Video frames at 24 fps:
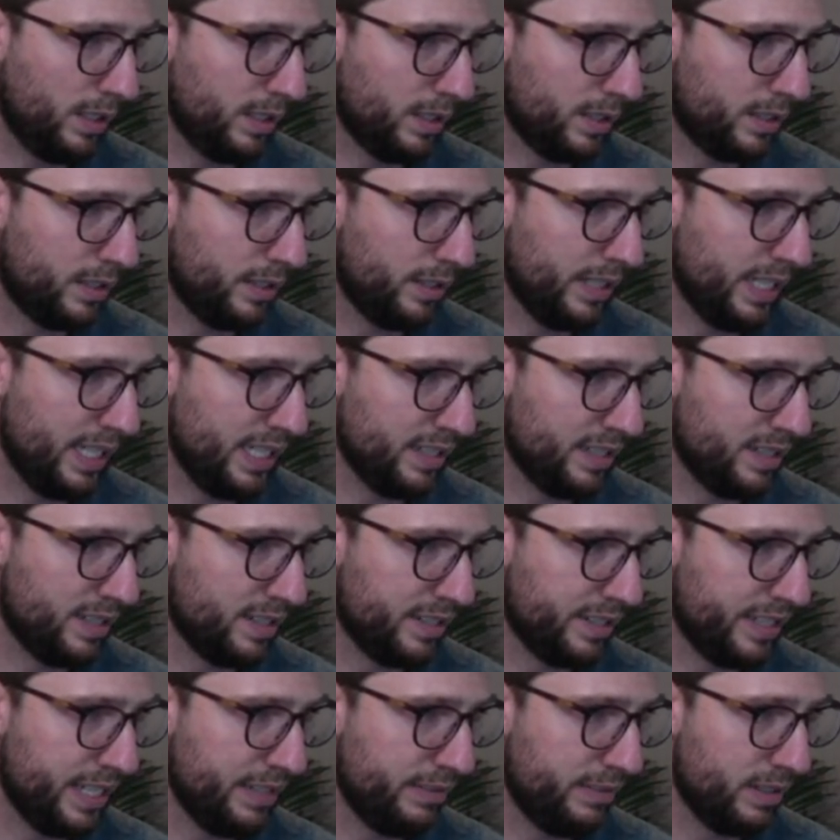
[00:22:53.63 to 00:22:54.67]

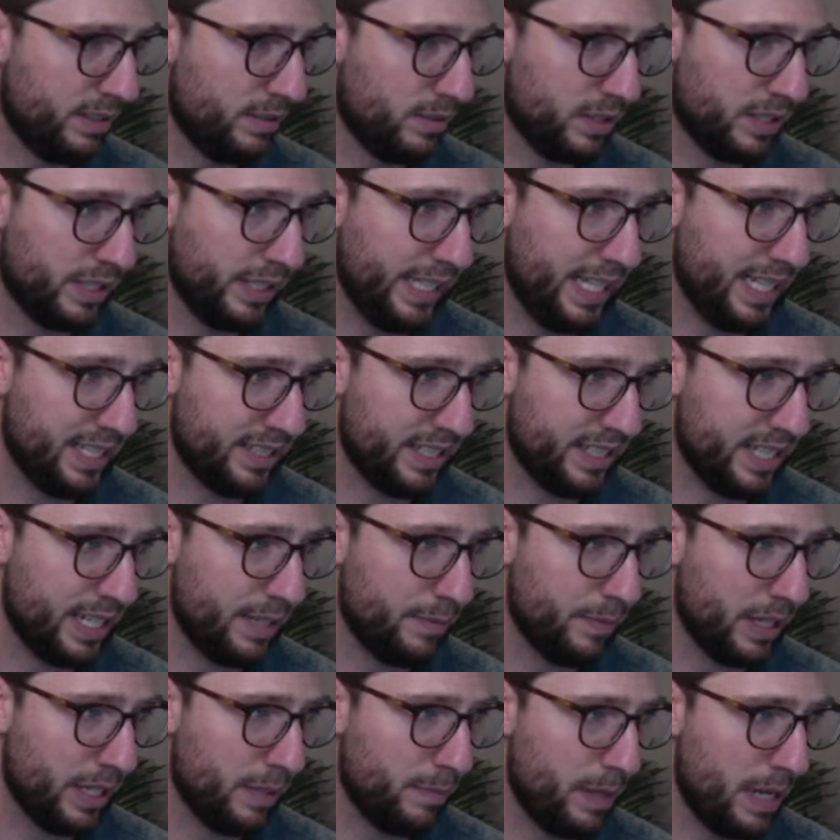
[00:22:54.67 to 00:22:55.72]
2007 was the last day you
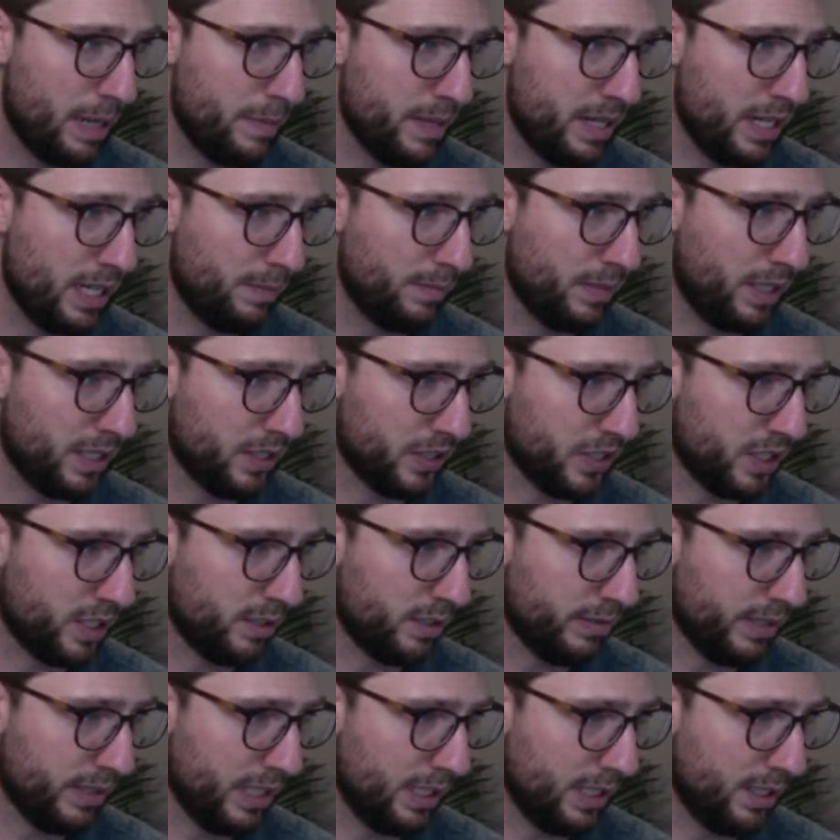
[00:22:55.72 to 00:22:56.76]
made a payment. I'm not sure if
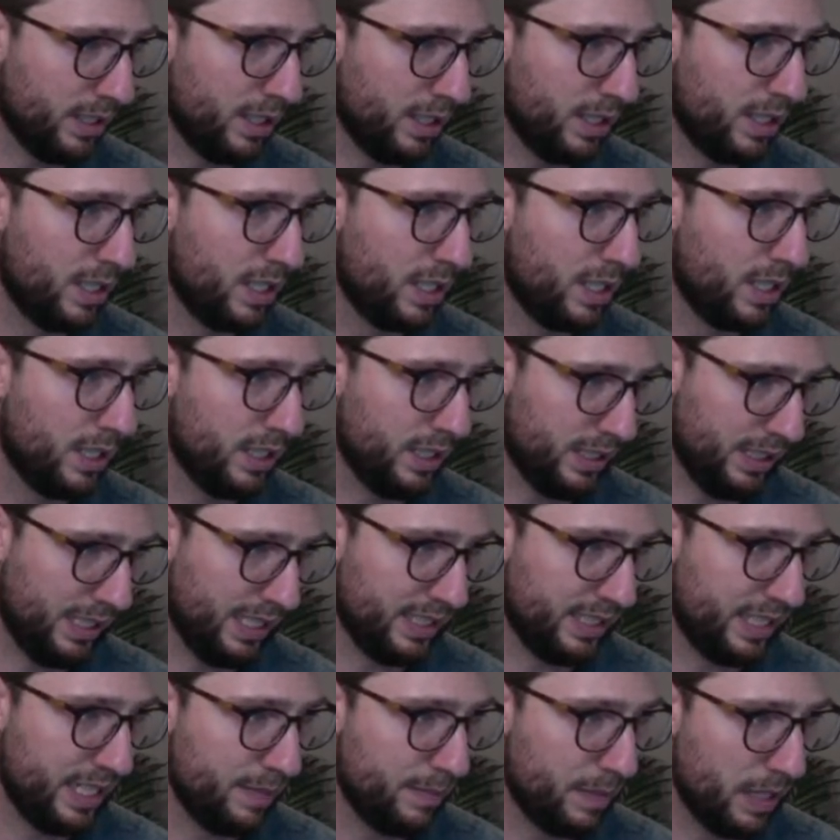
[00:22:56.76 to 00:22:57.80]
that was the
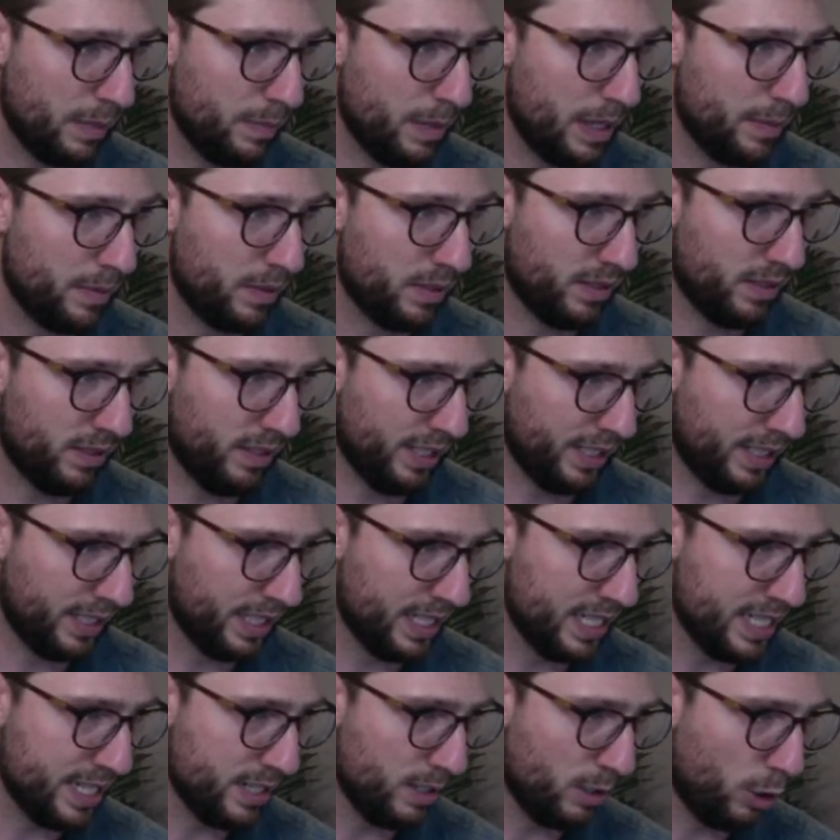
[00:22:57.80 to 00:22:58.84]
last day you made a payment or like
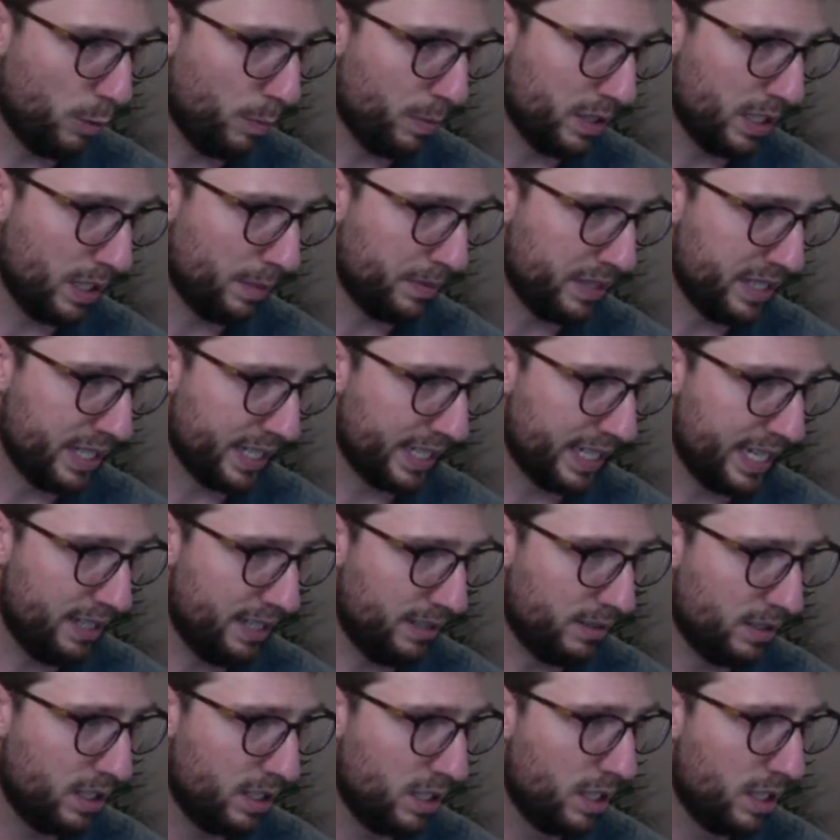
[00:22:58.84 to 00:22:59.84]
they opened up the account.